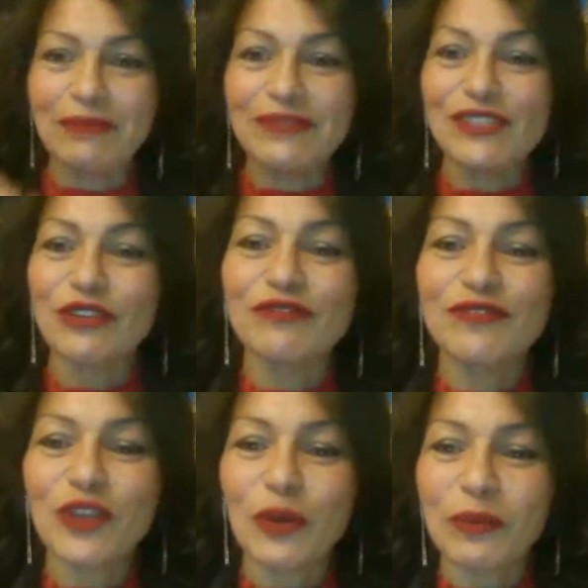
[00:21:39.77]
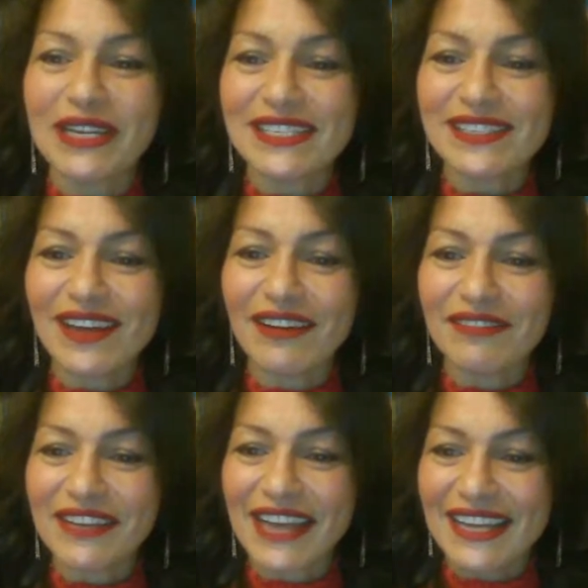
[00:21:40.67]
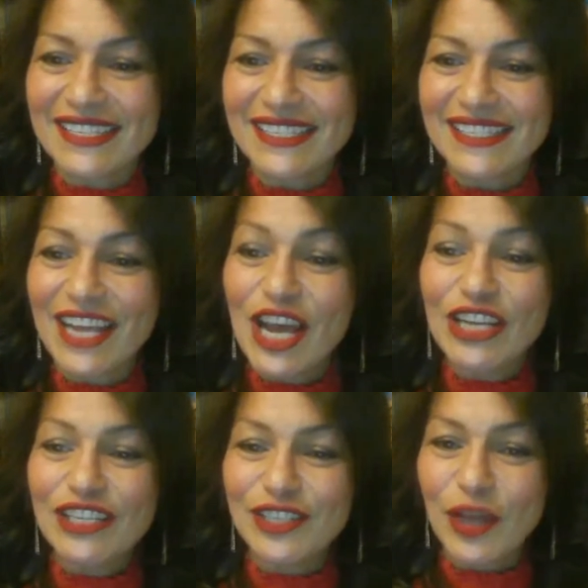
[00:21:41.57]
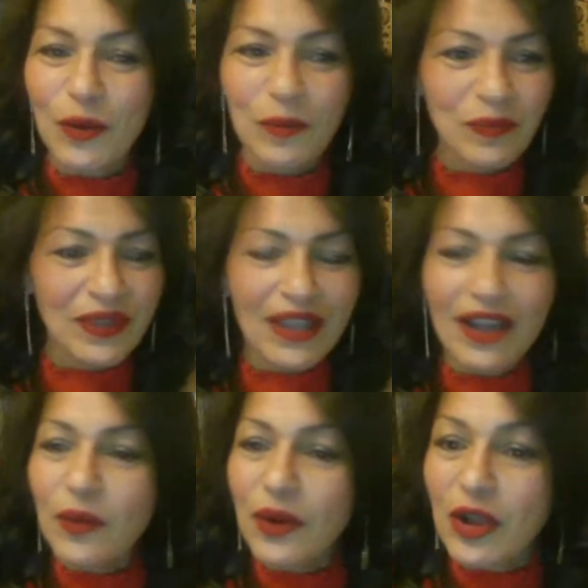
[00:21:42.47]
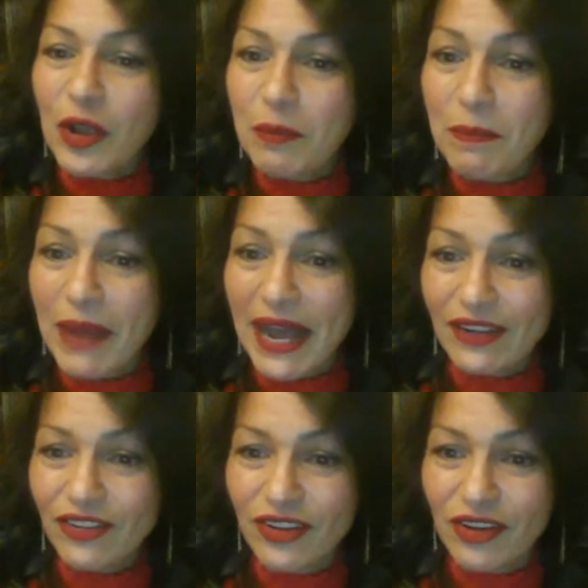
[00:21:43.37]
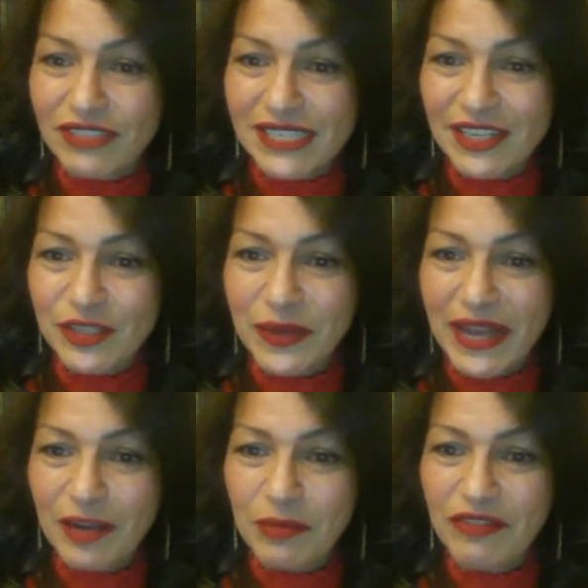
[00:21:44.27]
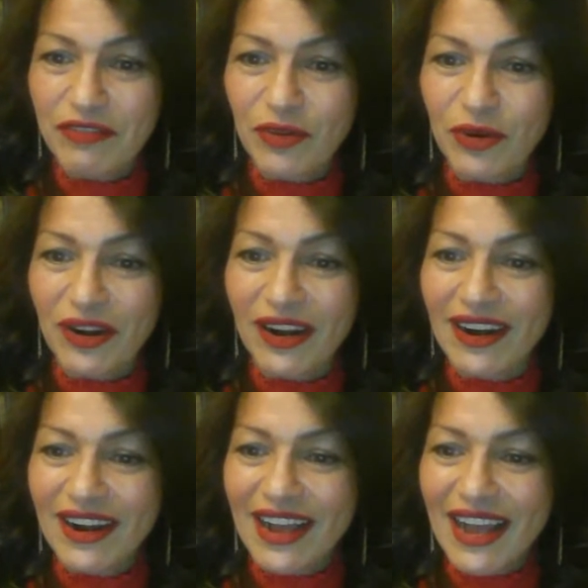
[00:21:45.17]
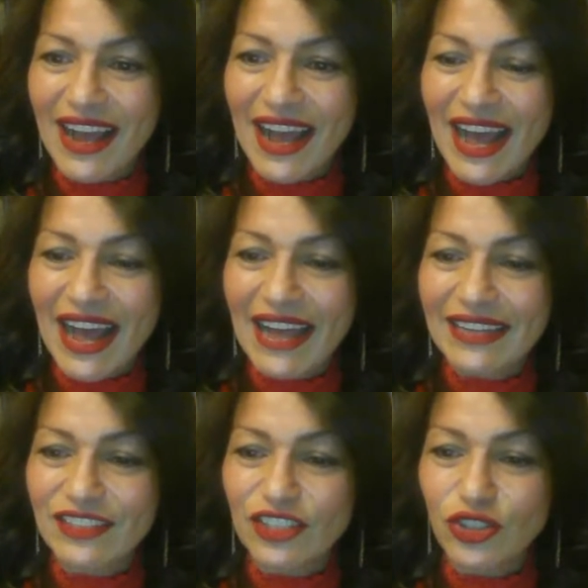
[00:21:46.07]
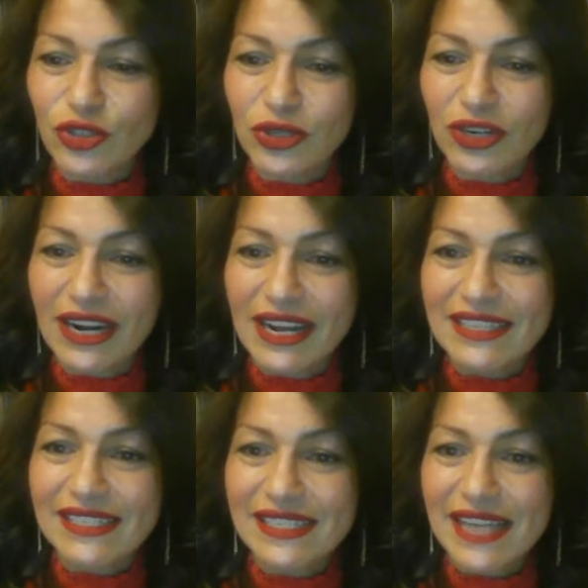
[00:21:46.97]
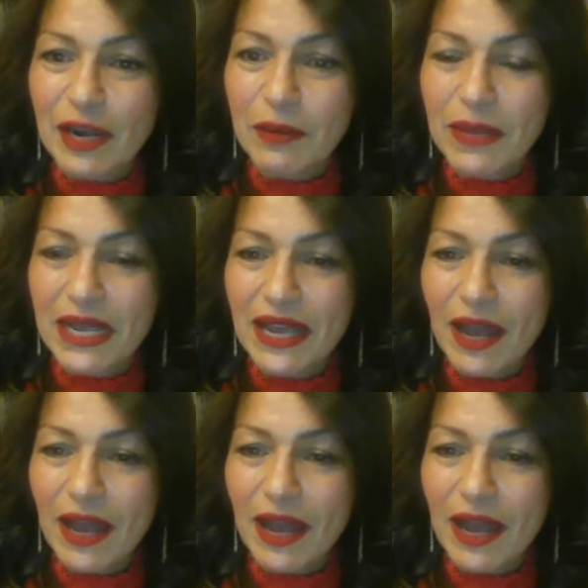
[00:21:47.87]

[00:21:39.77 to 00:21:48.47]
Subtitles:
sort of top list of guests. So we're going back to the conversation we had before, and Tor has sent me